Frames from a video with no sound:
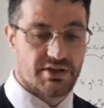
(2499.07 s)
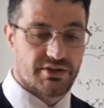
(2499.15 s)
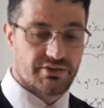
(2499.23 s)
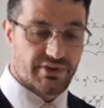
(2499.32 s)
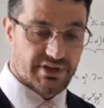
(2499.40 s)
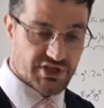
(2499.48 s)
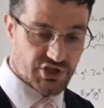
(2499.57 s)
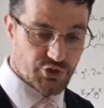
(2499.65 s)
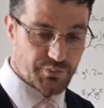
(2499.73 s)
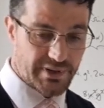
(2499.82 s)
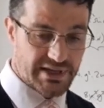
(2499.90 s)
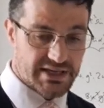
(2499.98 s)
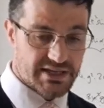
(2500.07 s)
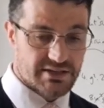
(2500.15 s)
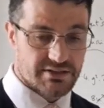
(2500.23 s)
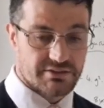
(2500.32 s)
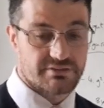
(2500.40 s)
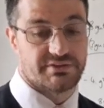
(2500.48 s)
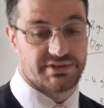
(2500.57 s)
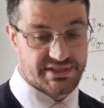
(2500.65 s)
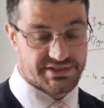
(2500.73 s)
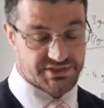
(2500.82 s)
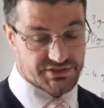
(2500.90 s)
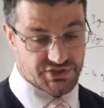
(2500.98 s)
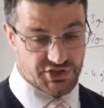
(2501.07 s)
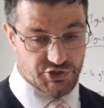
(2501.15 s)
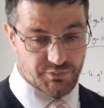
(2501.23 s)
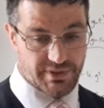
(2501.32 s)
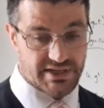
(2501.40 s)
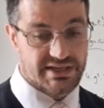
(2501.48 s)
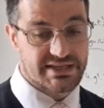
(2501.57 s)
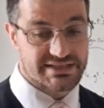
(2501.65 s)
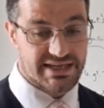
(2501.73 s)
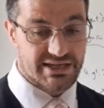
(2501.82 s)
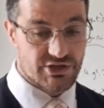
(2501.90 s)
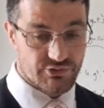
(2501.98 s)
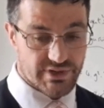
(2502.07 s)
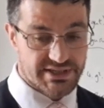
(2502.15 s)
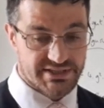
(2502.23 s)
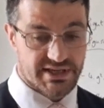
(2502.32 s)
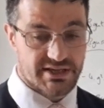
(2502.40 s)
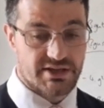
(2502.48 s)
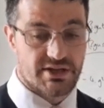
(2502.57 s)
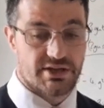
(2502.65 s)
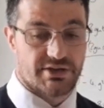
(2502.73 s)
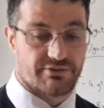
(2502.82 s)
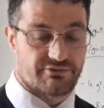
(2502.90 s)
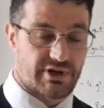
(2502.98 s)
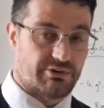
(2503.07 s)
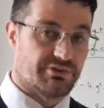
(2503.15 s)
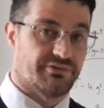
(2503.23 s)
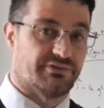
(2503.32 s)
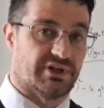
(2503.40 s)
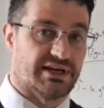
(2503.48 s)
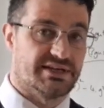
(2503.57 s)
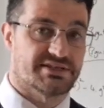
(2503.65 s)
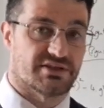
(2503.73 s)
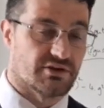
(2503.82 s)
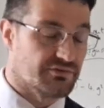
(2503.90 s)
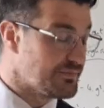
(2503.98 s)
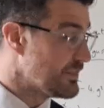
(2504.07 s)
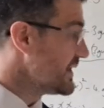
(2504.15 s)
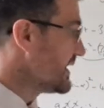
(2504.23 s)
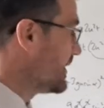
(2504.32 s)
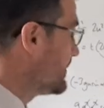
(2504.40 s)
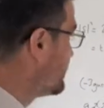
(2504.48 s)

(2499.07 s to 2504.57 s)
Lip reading: then QP, the distance QP, is increasing throughout the flight of P.